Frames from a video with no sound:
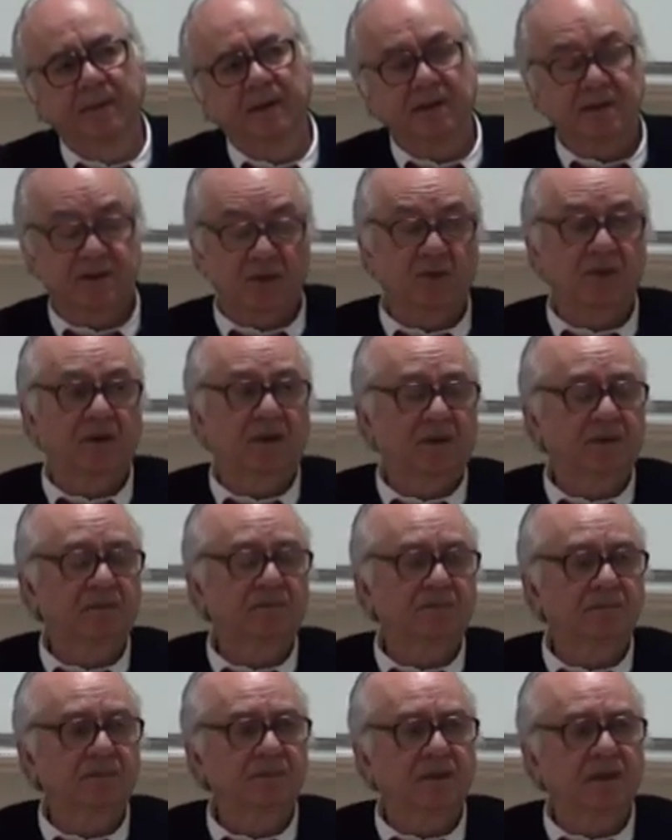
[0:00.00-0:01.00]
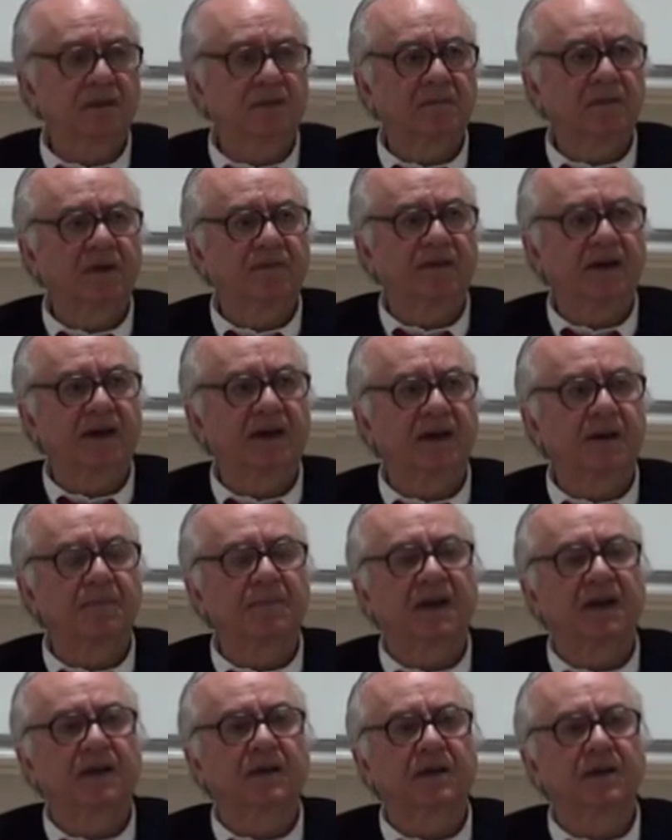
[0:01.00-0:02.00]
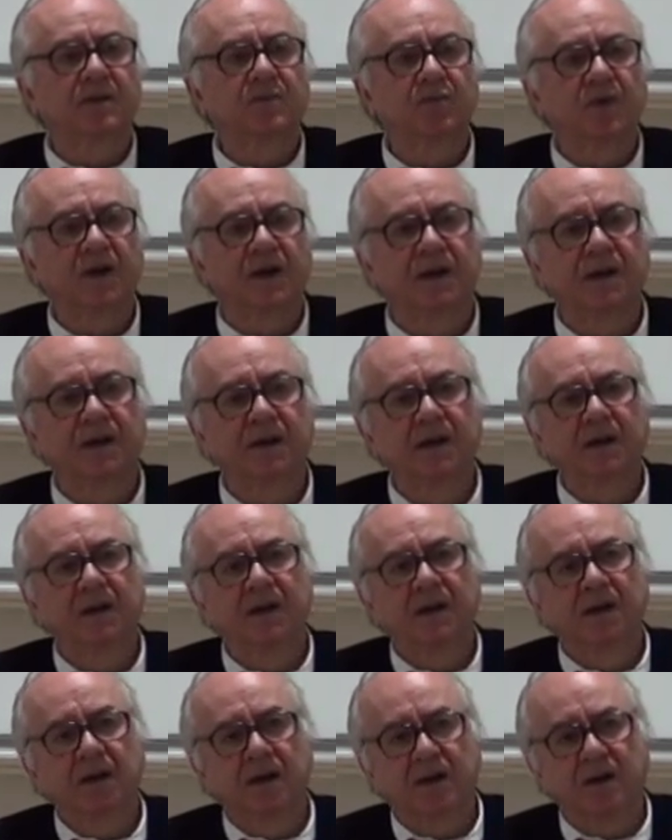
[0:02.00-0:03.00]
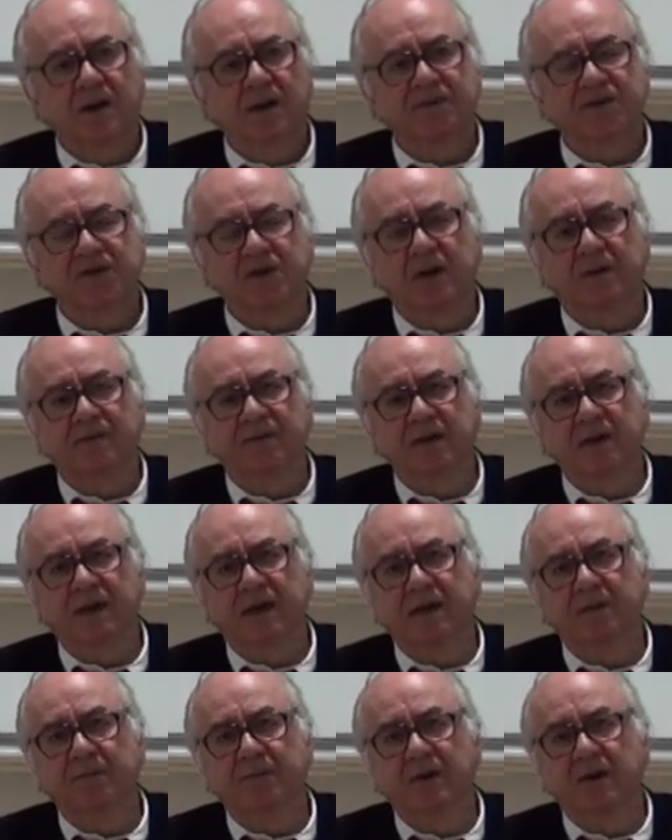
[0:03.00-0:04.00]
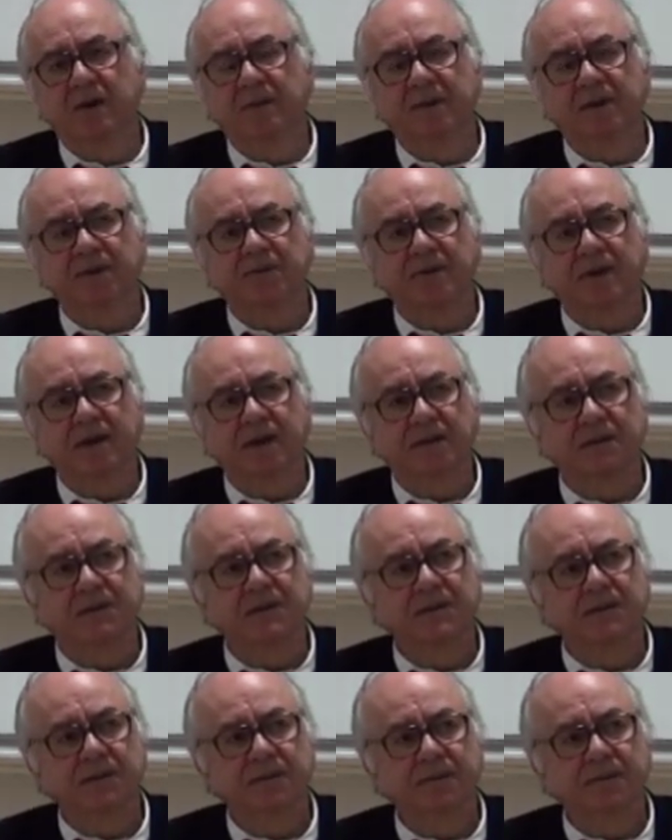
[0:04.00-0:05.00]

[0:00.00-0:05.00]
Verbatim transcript: It's a, a very American way of solving unemployment rates.